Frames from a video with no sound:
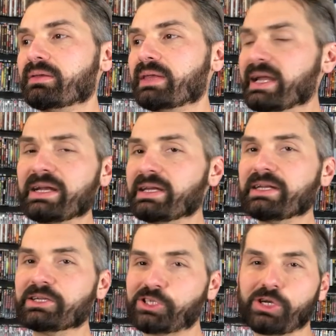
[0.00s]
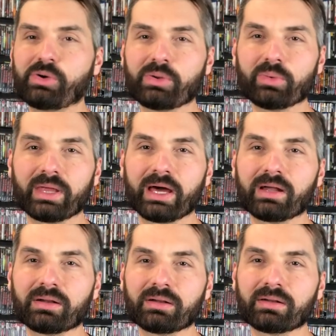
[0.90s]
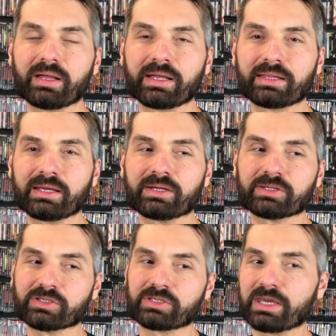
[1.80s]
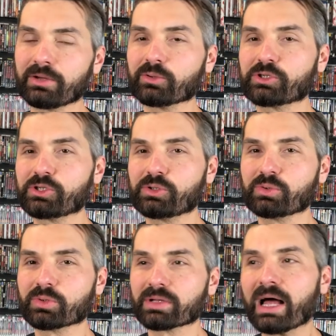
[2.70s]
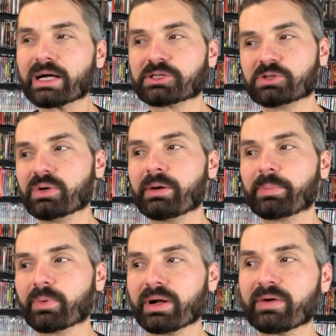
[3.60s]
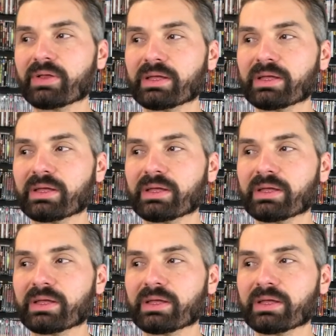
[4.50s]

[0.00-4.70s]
they didn't need to show you that. Like they could have just killed you or locked you up or whatever.